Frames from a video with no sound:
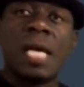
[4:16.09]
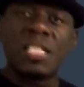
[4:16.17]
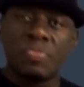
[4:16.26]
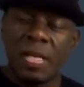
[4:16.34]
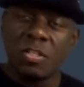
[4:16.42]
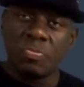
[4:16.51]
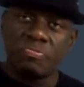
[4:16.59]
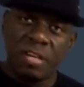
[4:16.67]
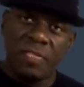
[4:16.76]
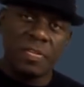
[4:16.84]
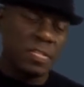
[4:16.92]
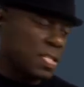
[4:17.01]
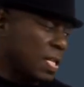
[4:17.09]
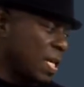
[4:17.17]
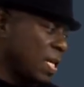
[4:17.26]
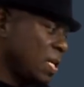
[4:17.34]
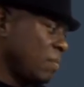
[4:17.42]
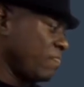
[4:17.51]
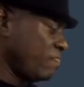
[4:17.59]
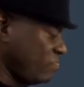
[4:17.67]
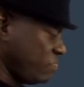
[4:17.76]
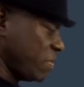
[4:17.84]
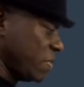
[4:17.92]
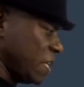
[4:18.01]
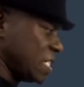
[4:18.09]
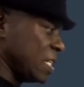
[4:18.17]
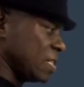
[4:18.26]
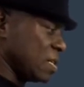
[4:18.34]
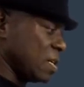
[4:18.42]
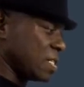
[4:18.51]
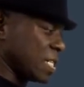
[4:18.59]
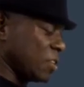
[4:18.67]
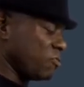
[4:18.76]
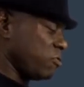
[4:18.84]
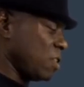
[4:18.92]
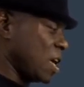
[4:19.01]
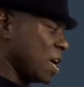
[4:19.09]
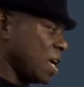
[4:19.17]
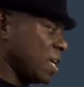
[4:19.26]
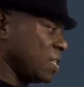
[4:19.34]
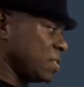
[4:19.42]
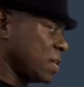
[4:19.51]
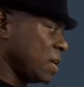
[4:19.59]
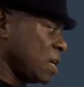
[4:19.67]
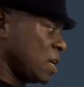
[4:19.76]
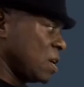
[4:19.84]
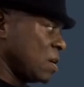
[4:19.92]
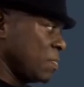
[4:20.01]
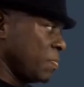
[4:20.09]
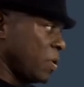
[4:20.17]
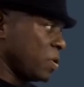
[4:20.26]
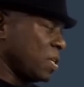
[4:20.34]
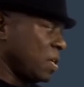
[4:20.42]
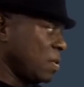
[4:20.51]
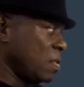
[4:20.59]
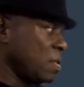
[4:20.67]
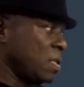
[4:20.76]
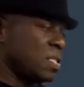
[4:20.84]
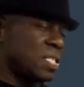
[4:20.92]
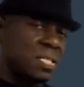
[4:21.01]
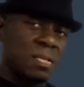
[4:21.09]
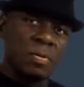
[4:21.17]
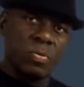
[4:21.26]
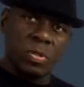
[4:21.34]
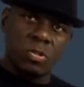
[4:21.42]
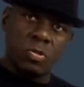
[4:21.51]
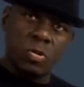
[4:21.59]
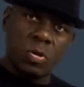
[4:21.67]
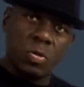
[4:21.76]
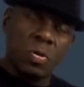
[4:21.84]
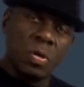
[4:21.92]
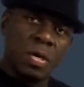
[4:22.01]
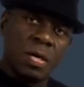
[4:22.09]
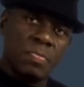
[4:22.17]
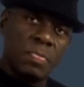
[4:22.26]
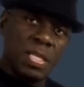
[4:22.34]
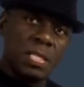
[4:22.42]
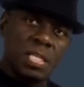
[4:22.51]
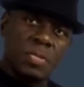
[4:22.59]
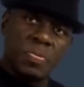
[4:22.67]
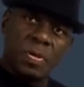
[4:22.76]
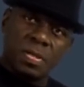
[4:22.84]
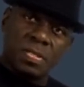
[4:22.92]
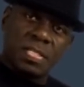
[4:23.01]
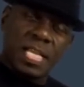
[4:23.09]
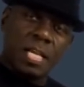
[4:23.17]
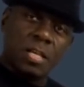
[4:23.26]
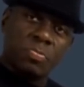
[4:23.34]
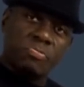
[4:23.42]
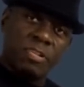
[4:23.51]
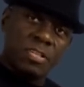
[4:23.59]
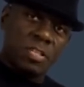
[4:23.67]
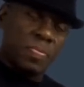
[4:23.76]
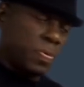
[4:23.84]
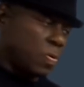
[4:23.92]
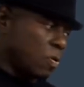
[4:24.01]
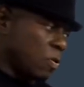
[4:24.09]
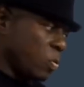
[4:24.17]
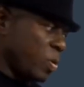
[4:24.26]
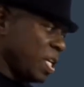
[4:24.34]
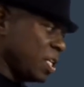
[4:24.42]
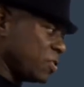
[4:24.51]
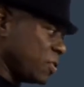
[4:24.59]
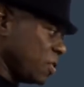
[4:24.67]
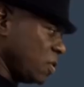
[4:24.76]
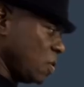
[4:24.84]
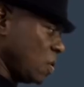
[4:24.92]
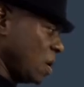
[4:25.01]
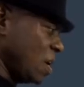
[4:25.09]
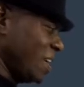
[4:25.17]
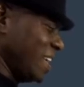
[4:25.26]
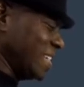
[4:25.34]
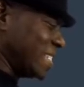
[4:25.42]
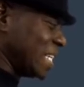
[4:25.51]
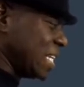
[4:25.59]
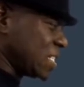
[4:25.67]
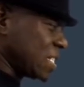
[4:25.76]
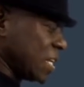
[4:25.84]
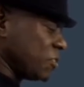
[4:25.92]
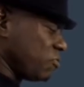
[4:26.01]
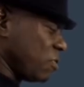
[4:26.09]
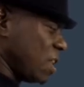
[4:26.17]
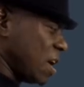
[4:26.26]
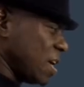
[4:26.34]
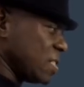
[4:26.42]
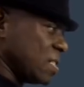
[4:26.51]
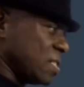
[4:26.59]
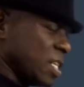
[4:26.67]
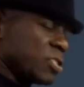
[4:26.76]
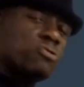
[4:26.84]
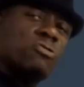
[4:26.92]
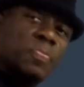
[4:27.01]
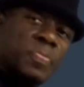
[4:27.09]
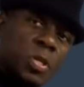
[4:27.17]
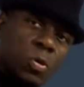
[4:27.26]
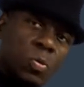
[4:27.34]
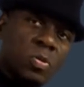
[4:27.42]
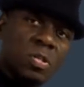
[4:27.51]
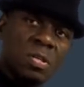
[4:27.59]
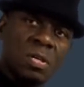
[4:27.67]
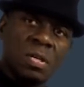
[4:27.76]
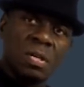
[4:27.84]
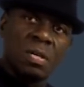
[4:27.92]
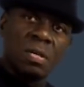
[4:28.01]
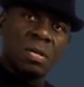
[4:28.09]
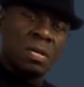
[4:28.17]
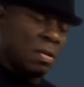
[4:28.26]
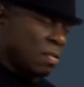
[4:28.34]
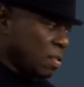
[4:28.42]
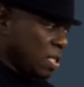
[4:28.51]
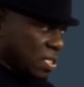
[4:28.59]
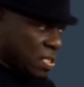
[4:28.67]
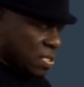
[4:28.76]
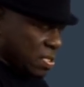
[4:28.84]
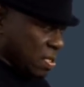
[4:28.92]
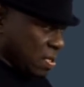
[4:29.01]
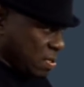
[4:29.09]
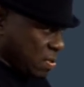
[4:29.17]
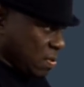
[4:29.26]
as mentioned previously, this is centralized, but to meet this second principle, we need to decentralize, distribute this